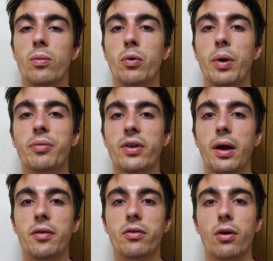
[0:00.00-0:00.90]

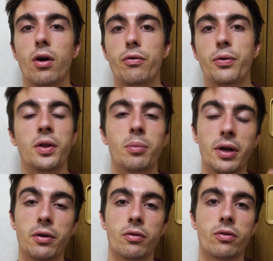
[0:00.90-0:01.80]
websites of
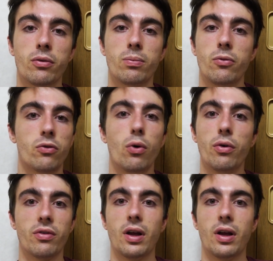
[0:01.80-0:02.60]
independent stores